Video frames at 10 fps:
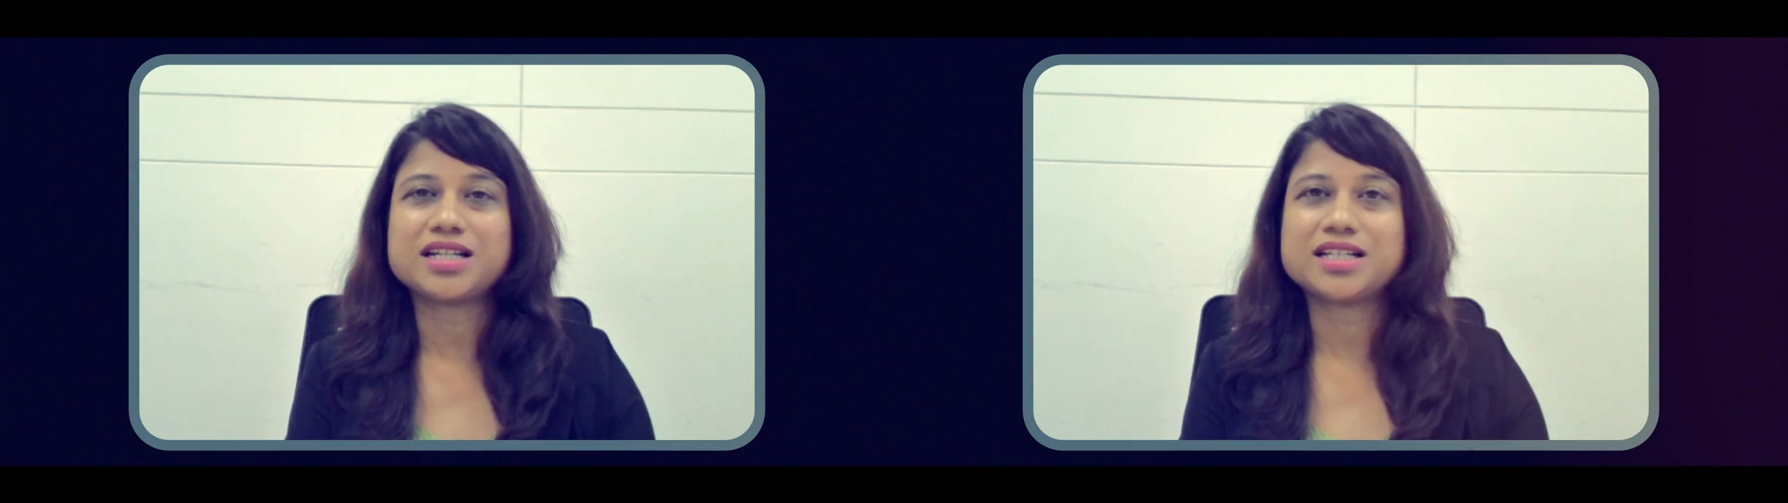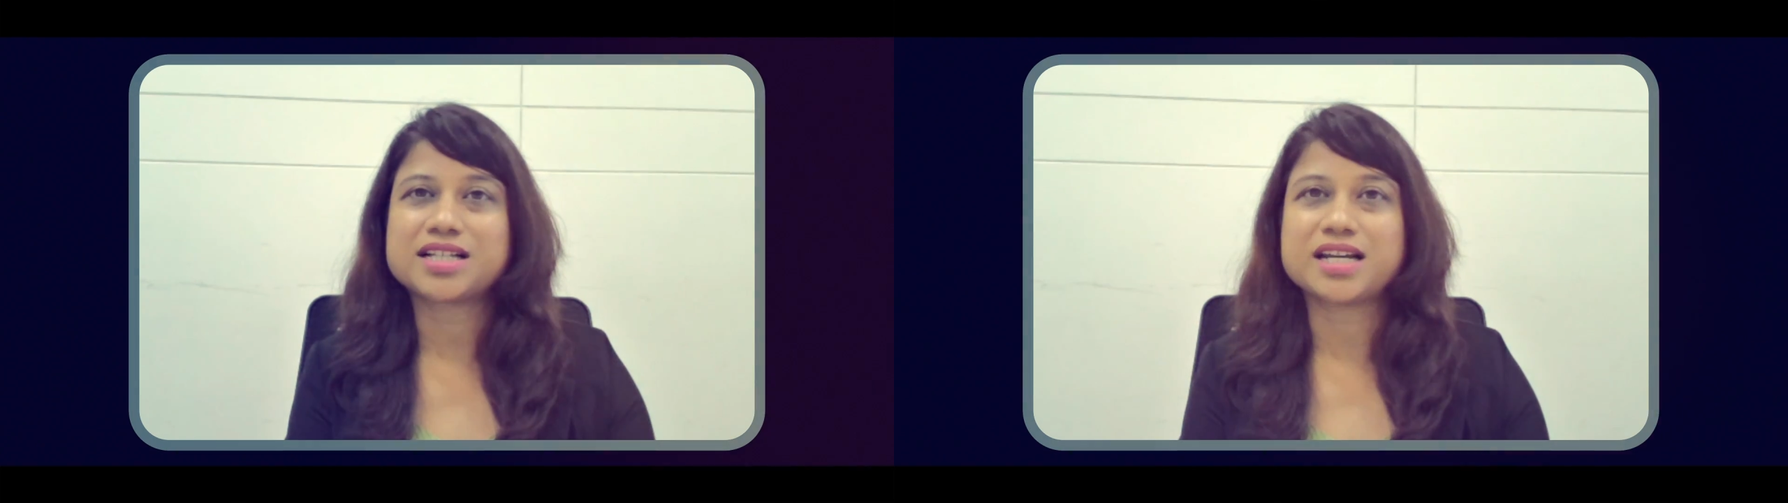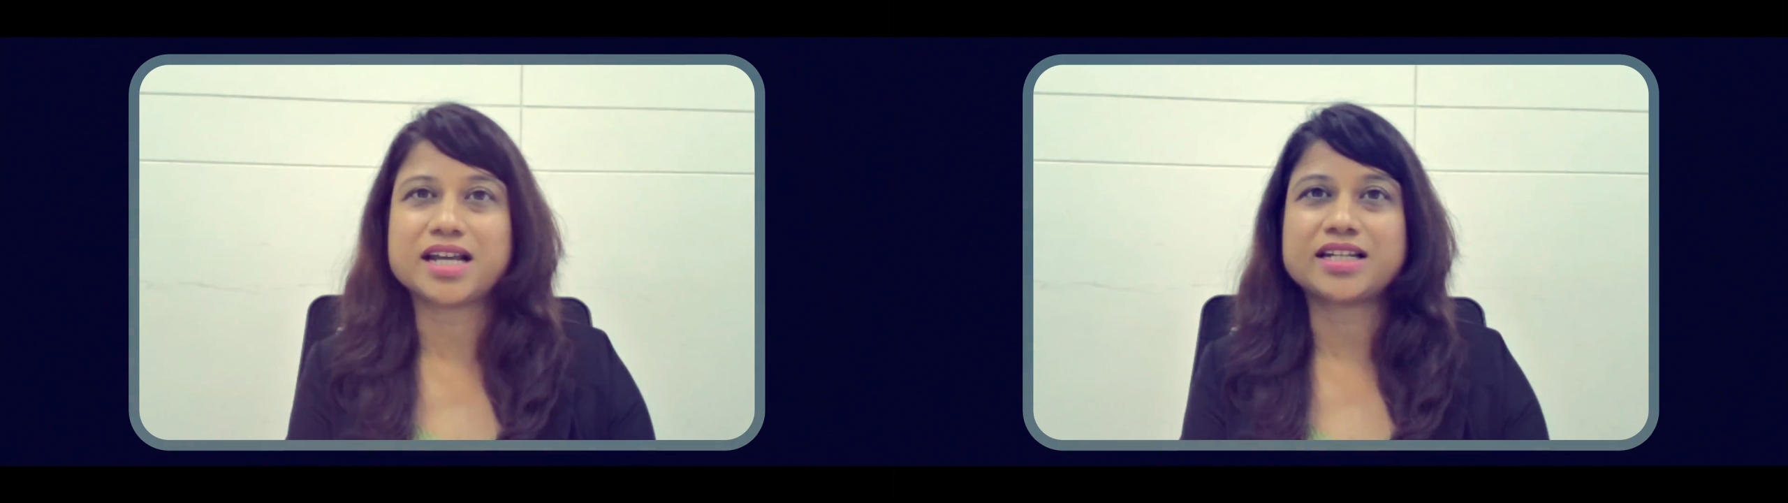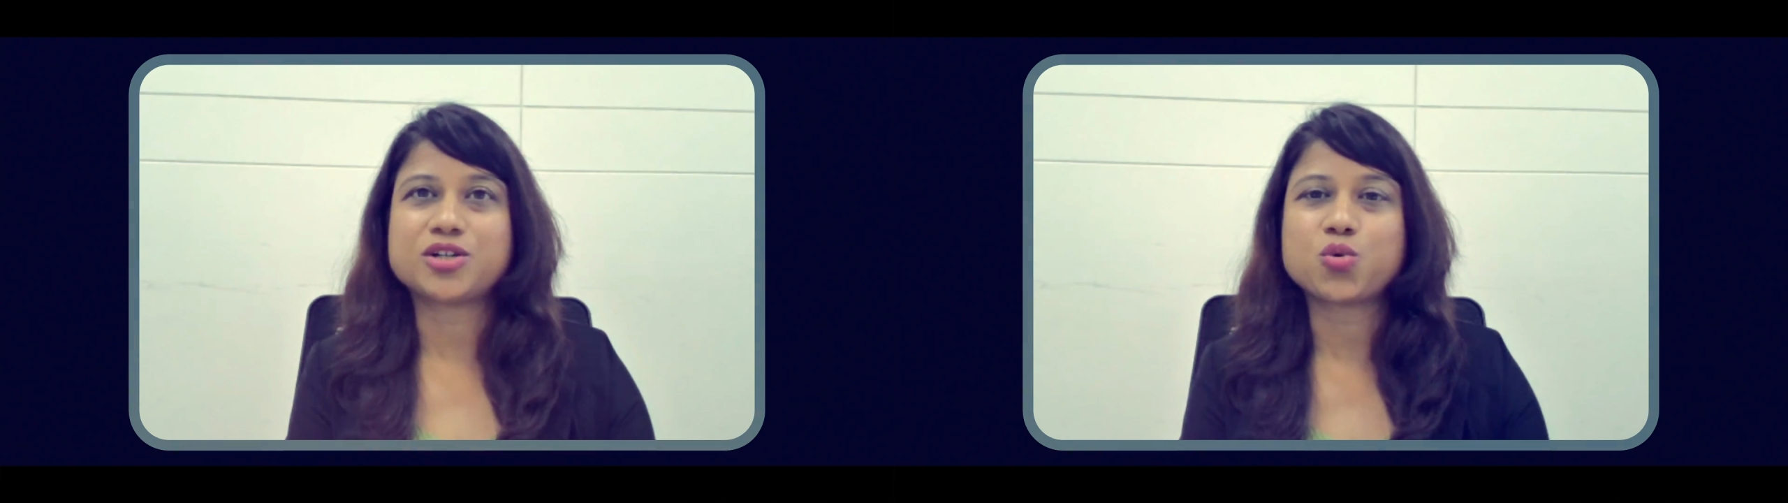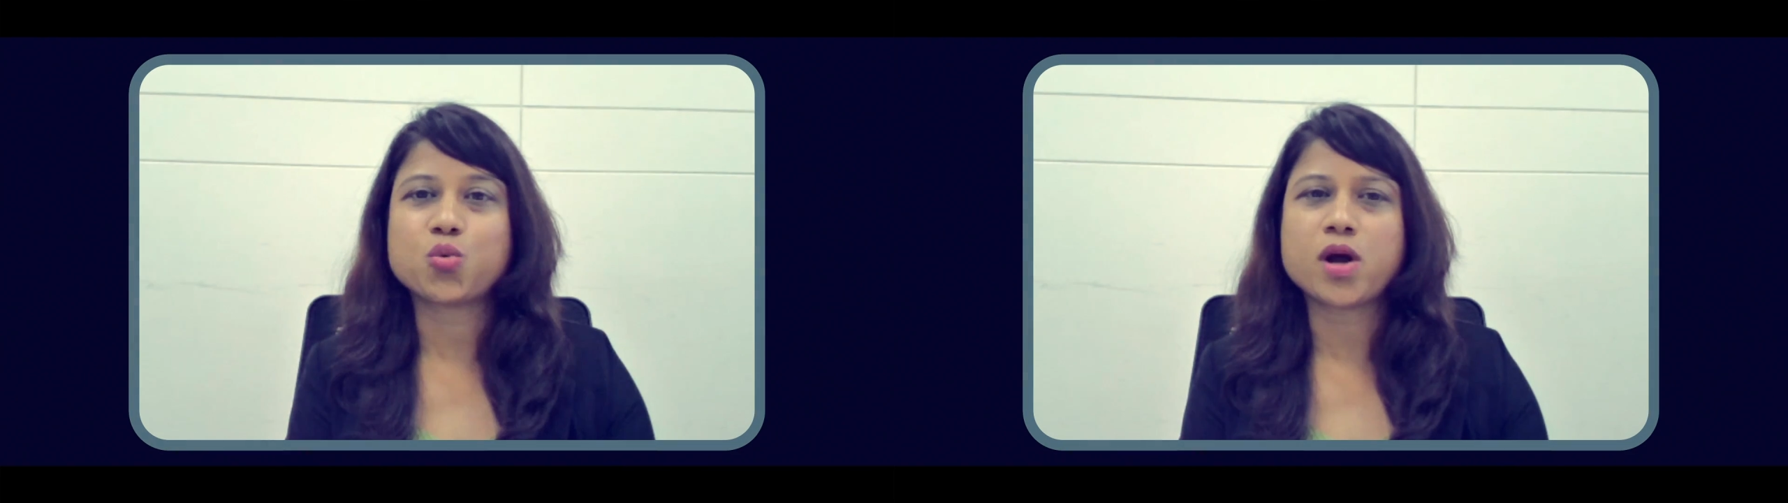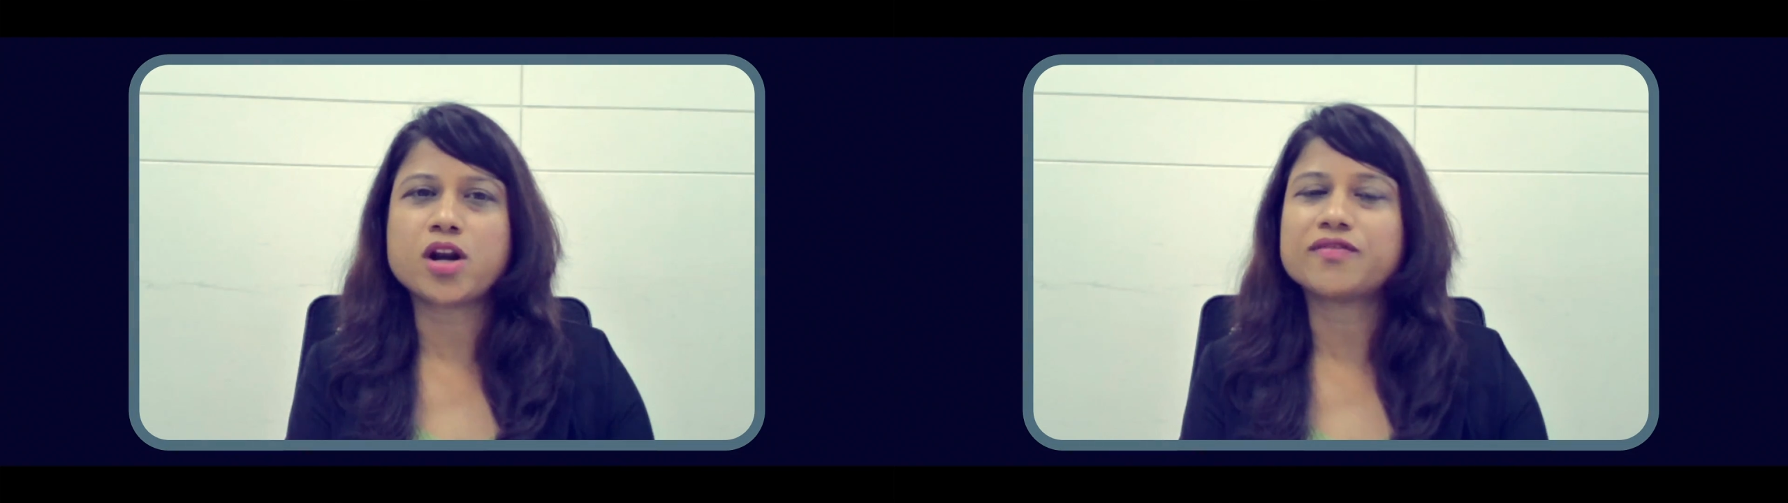is connected to